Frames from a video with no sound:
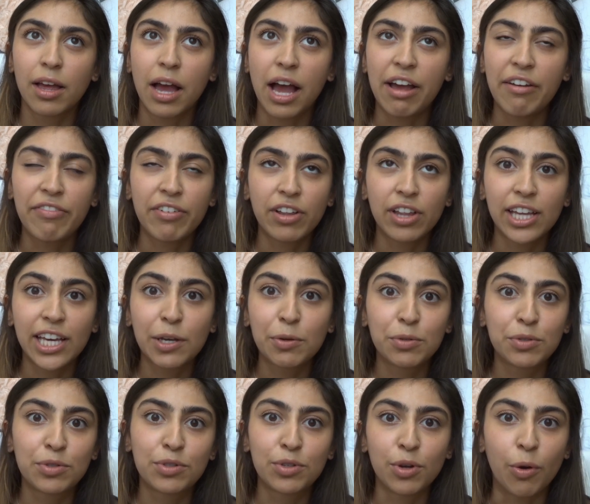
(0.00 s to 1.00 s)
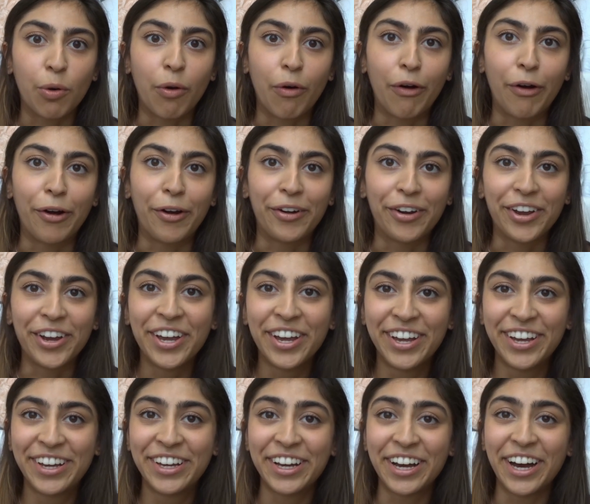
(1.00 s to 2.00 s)
it was so hard.
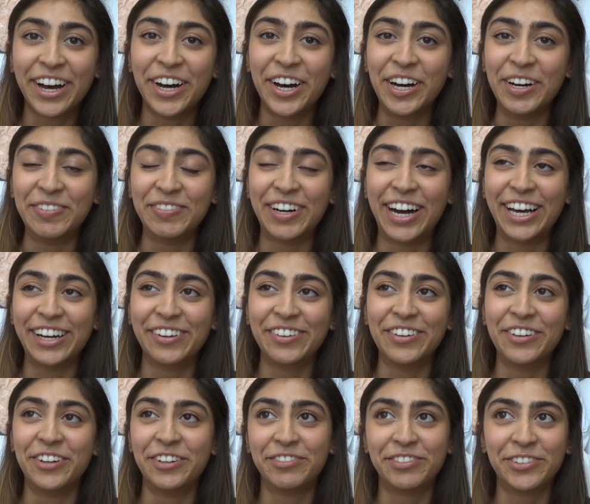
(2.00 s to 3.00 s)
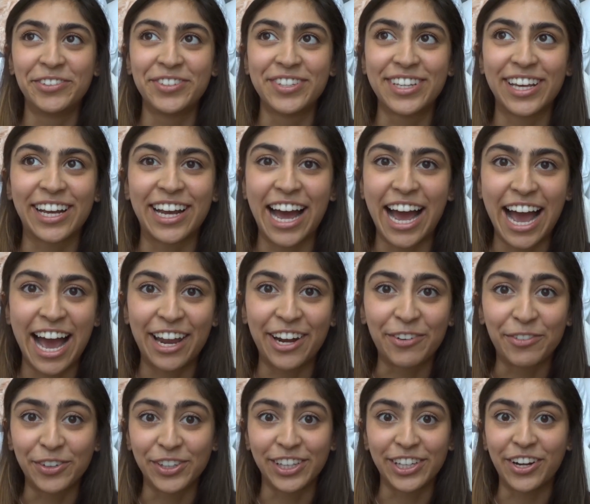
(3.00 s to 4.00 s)
I don't know if it was like I had
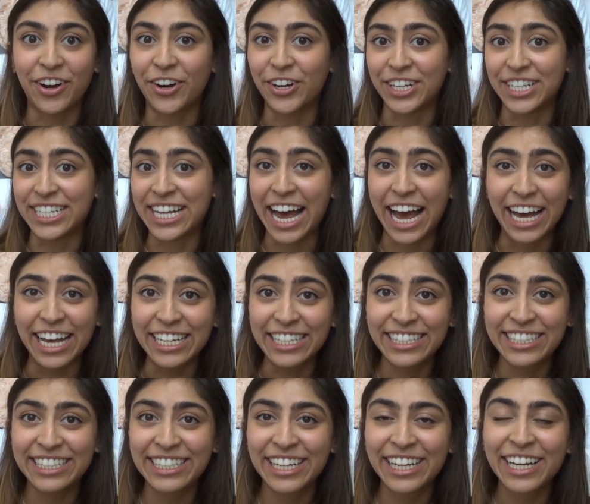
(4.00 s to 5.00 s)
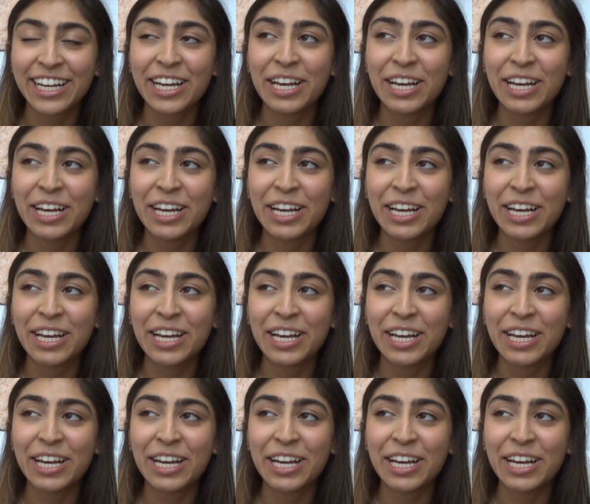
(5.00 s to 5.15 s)
a really hard test,